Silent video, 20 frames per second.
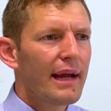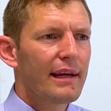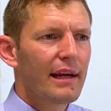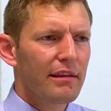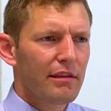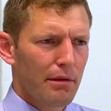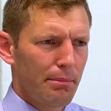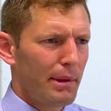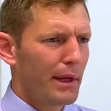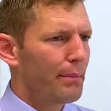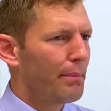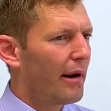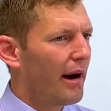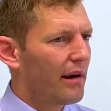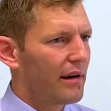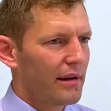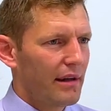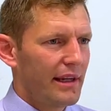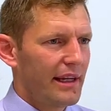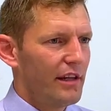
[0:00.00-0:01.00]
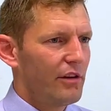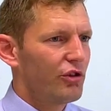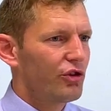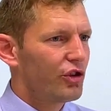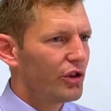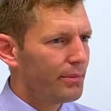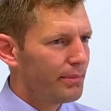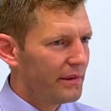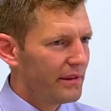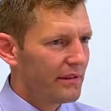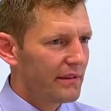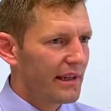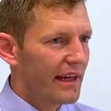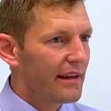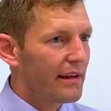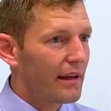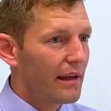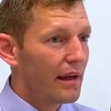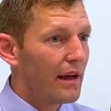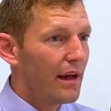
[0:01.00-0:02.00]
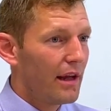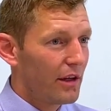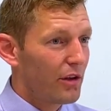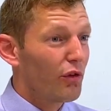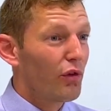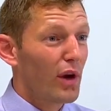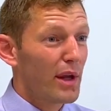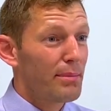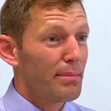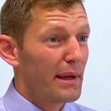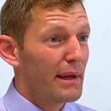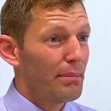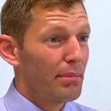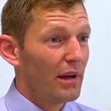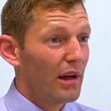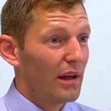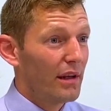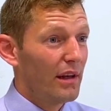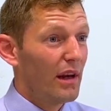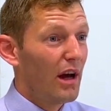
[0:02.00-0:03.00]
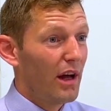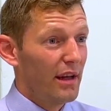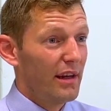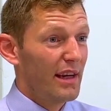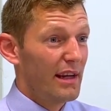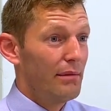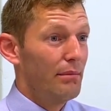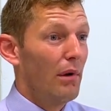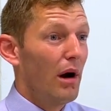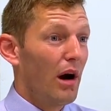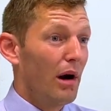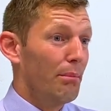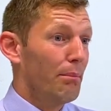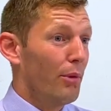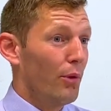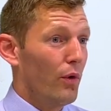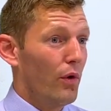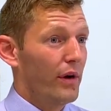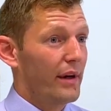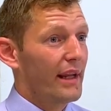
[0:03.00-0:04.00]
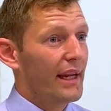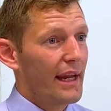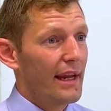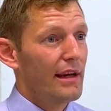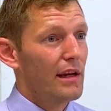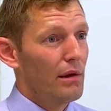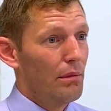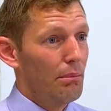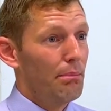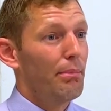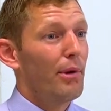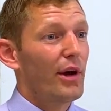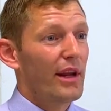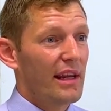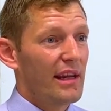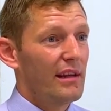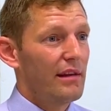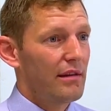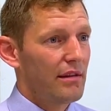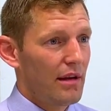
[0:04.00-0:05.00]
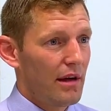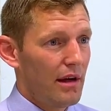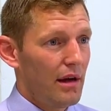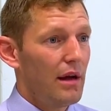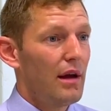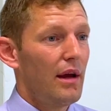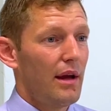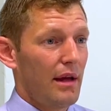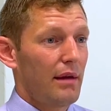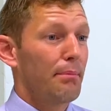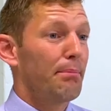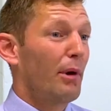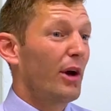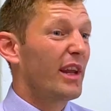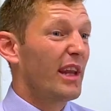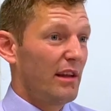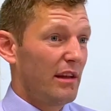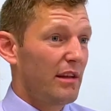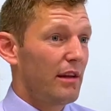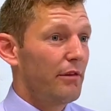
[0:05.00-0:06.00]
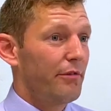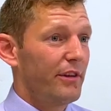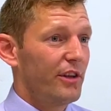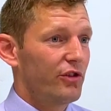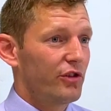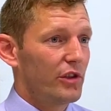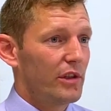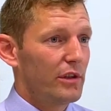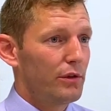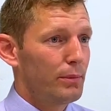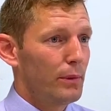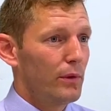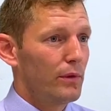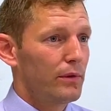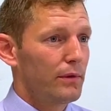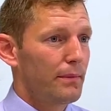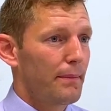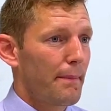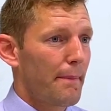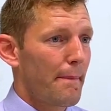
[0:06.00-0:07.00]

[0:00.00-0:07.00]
Yeah. And that's a big part of leadership, is getting the right people on board and getting them buying into buying into the vision, I suppose.